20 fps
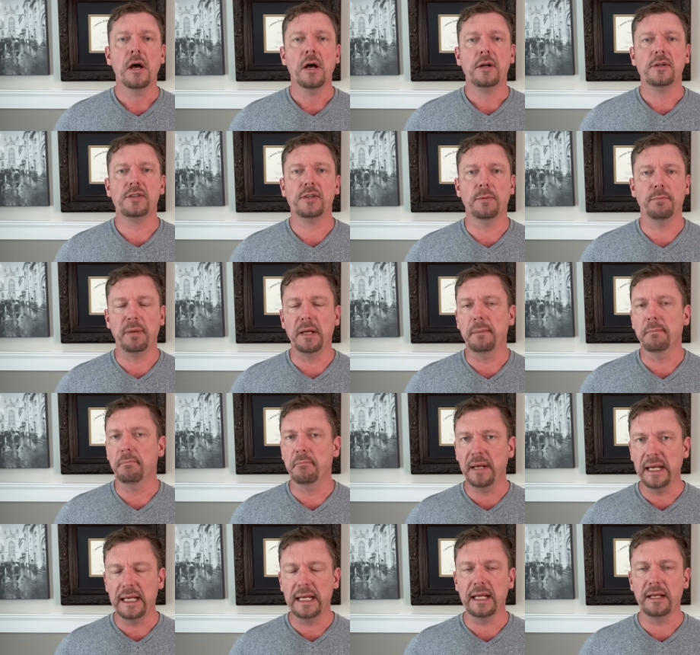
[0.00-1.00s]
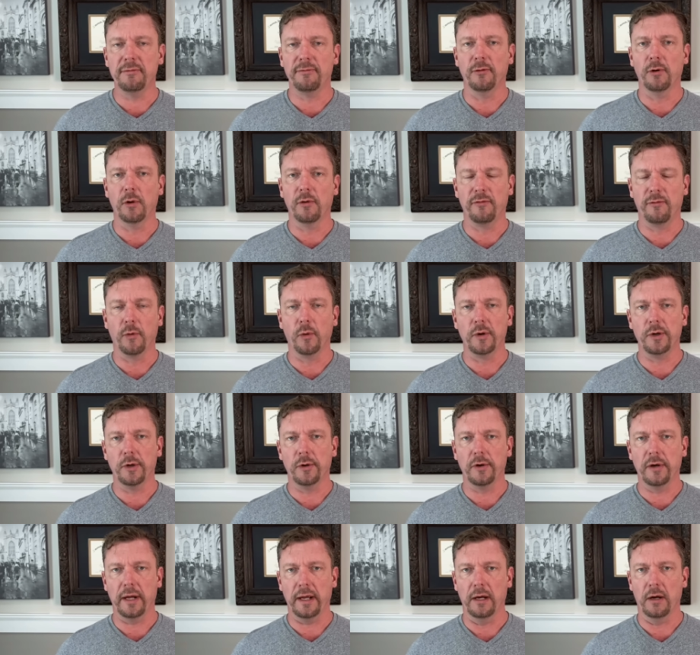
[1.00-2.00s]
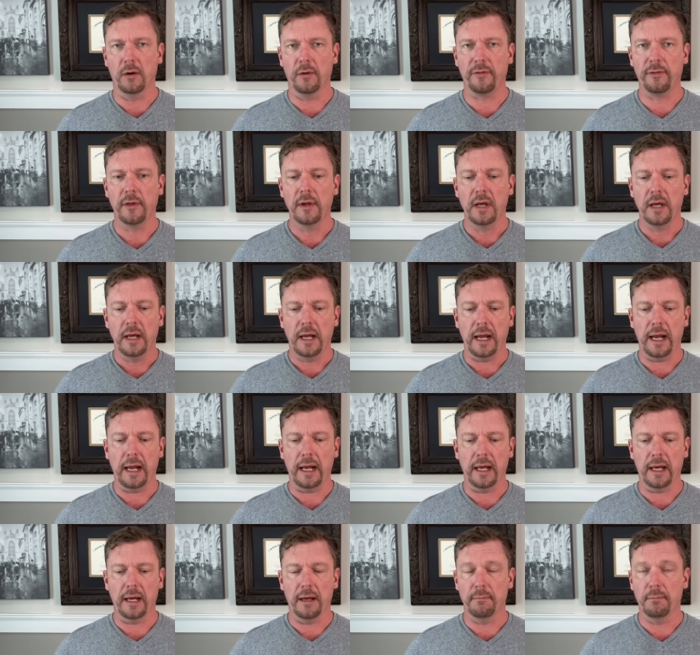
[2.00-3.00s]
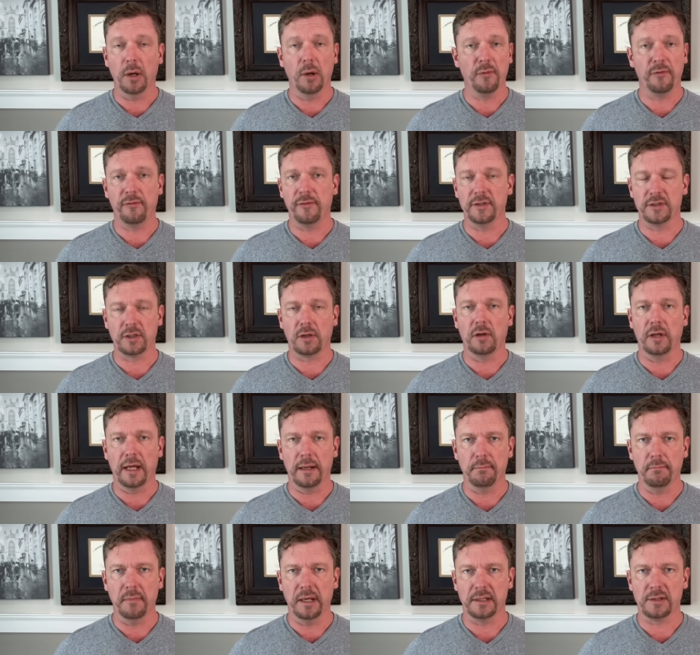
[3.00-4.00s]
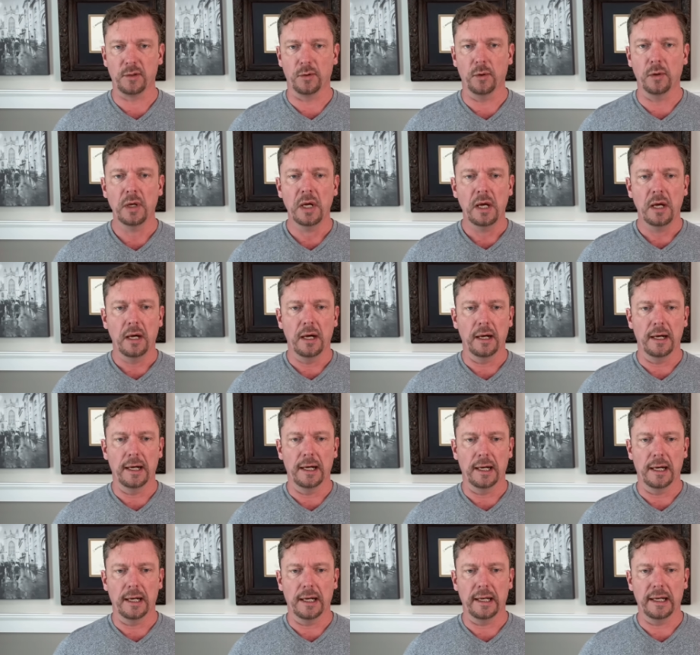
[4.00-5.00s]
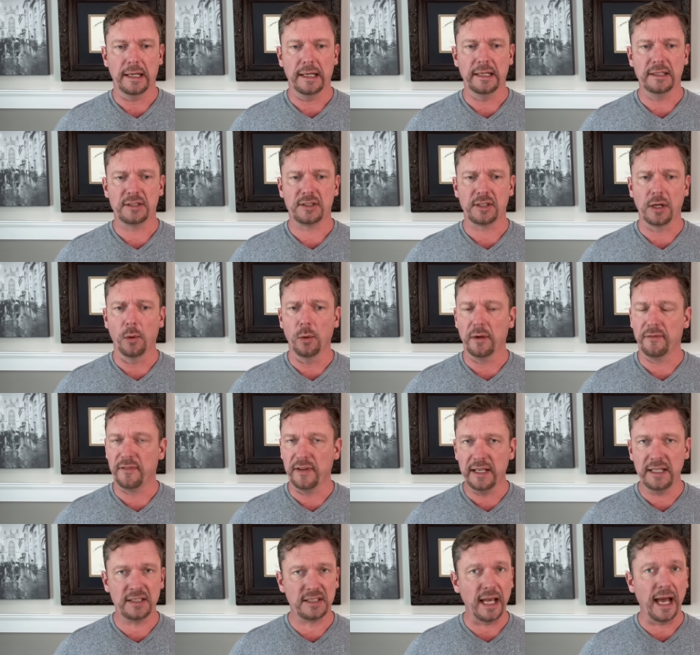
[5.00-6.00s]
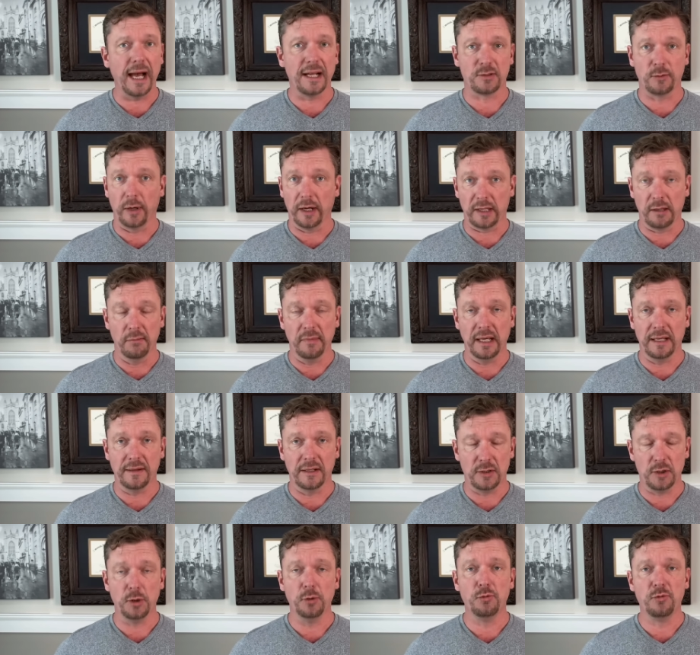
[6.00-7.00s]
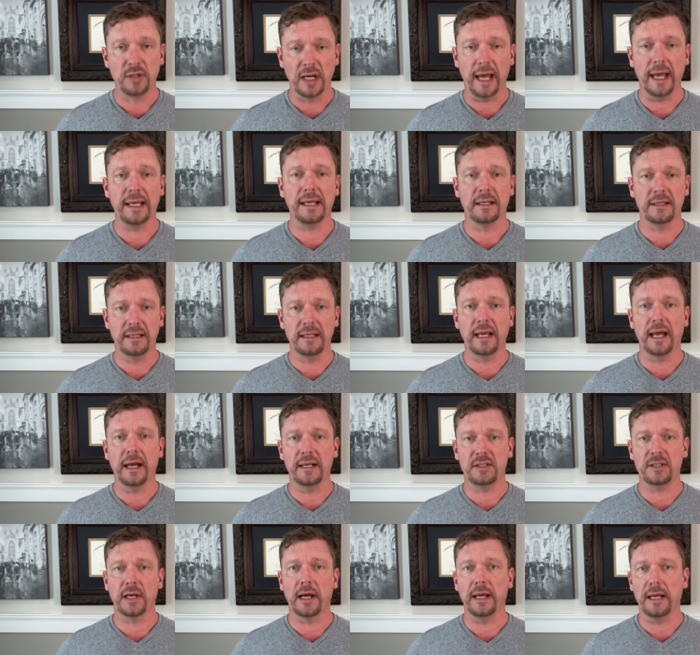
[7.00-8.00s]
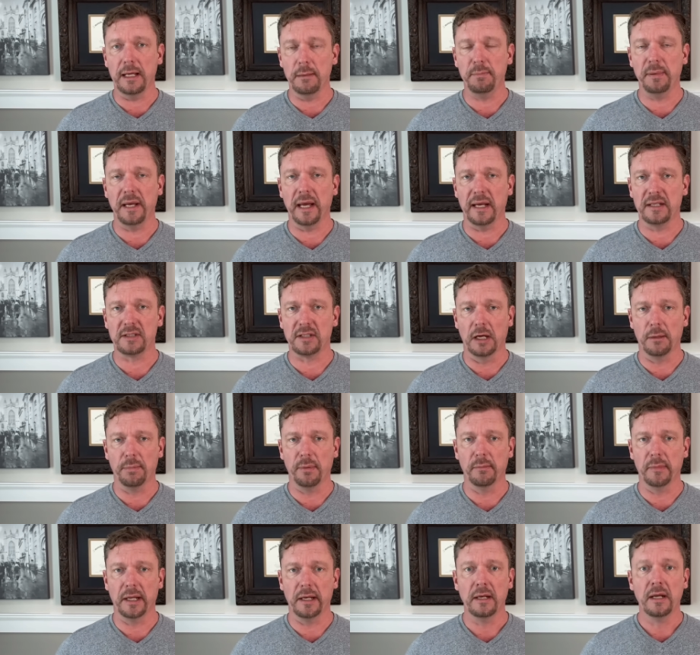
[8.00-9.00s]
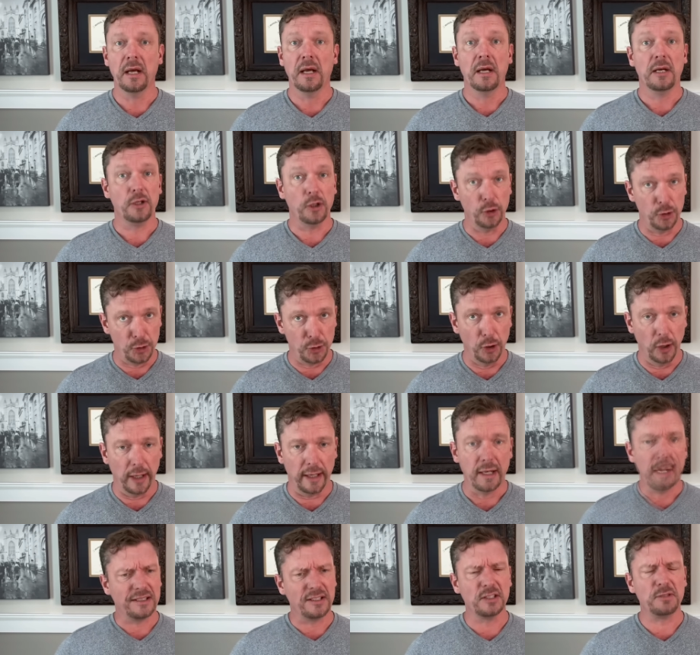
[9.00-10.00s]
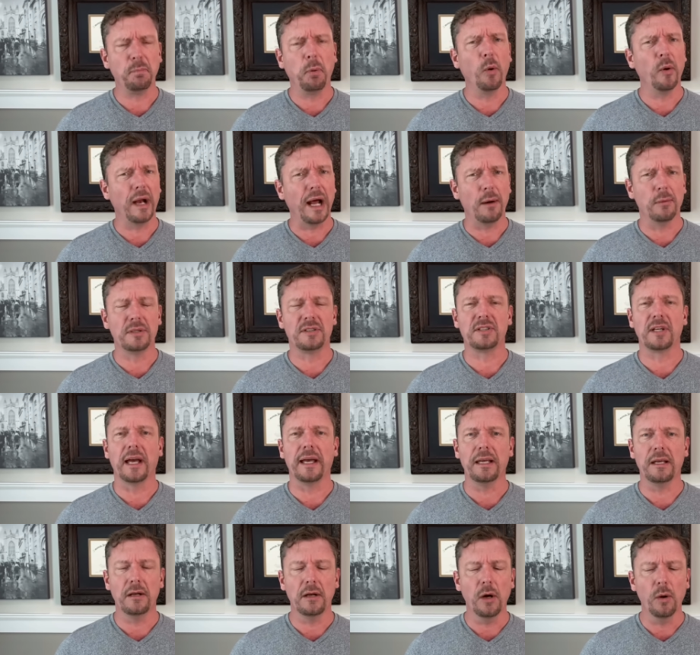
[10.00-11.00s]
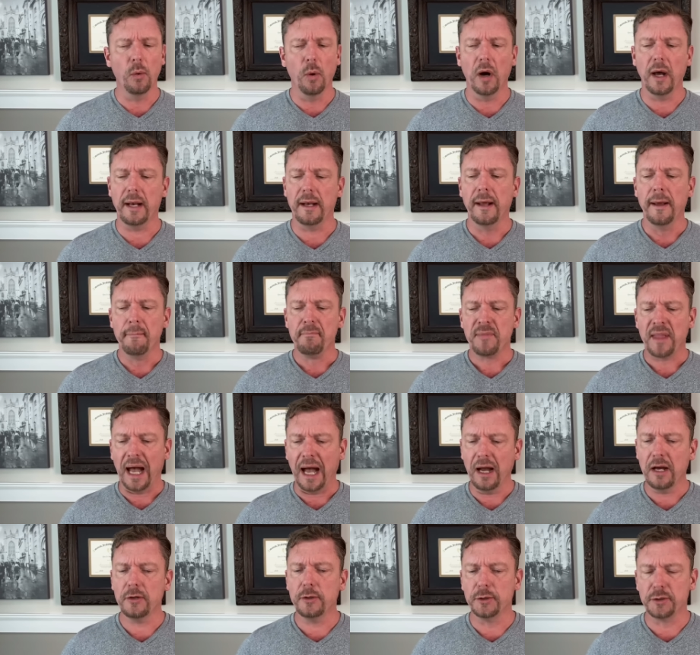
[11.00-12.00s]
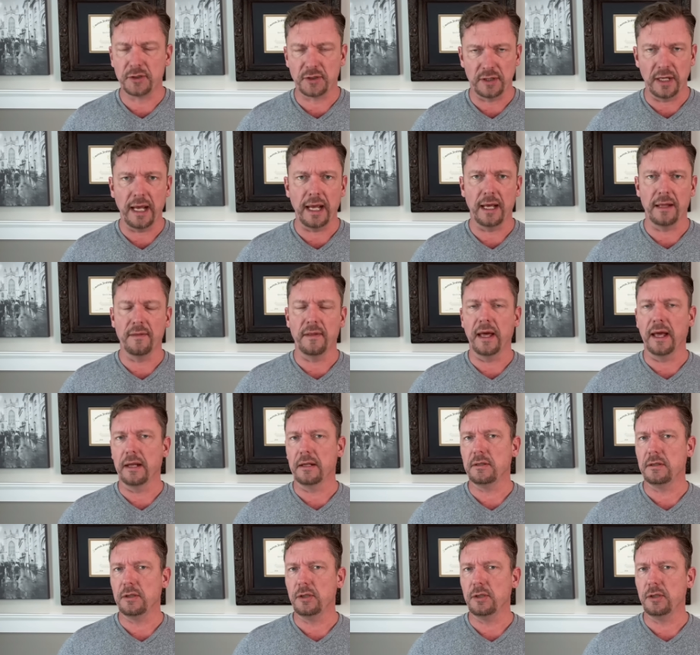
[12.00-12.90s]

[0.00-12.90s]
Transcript: to be meaningful for your health and both physical and mental. Uh, and so if these guys recommend that you take a DHA EPA supplement, you should. At this point, I would say, you know what? I understand that